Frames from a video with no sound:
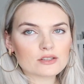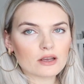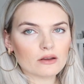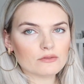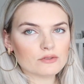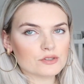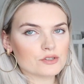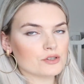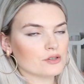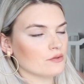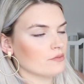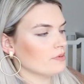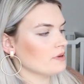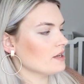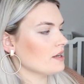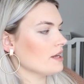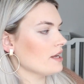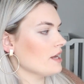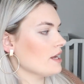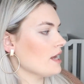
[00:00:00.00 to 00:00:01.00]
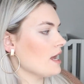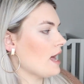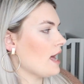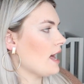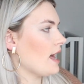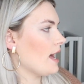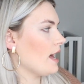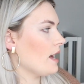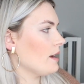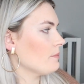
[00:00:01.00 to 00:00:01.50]
going to be
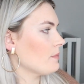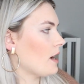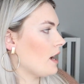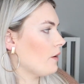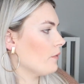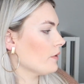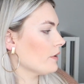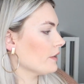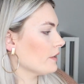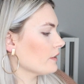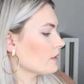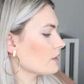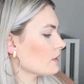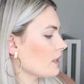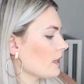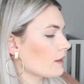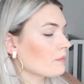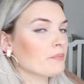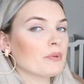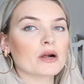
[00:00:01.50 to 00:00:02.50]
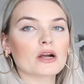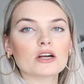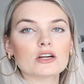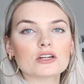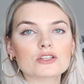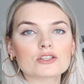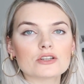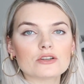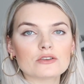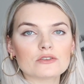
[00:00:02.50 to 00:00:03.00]
our like
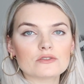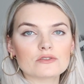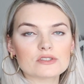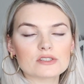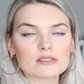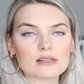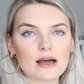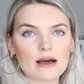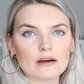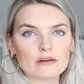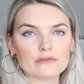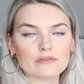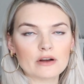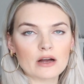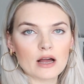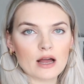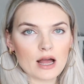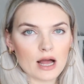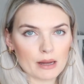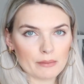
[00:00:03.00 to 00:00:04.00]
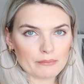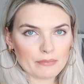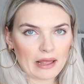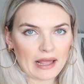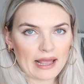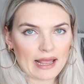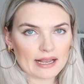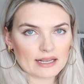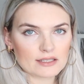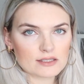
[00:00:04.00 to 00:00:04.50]
personal stuff
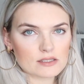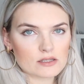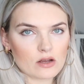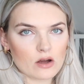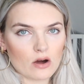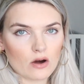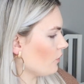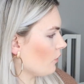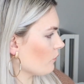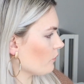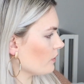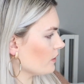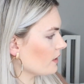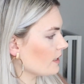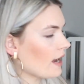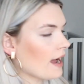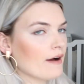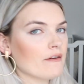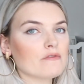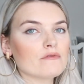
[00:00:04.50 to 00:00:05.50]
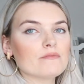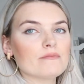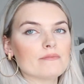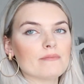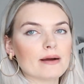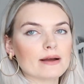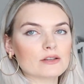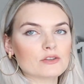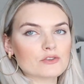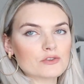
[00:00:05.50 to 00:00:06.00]
bag, so I don't really have
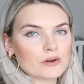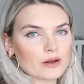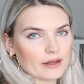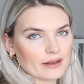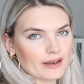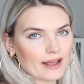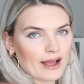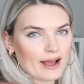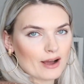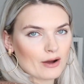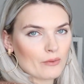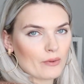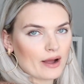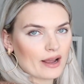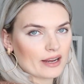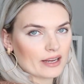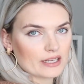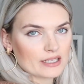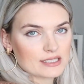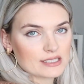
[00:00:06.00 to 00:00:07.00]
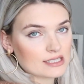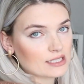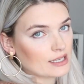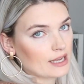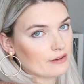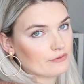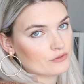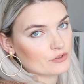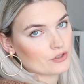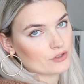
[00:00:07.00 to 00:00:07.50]
much right now. I still
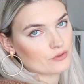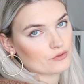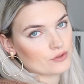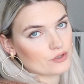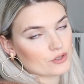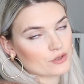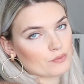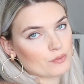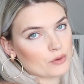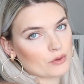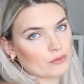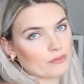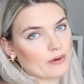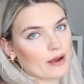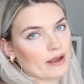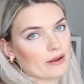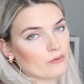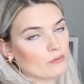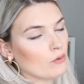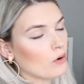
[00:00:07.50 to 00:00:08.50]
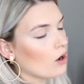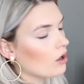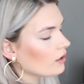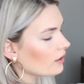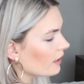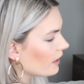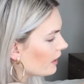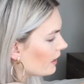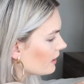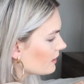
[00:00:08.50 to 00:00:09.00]
have to just put my
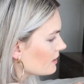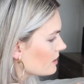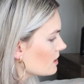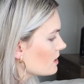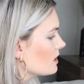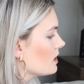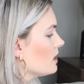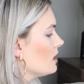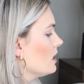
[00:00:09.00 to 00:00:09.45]
wallet,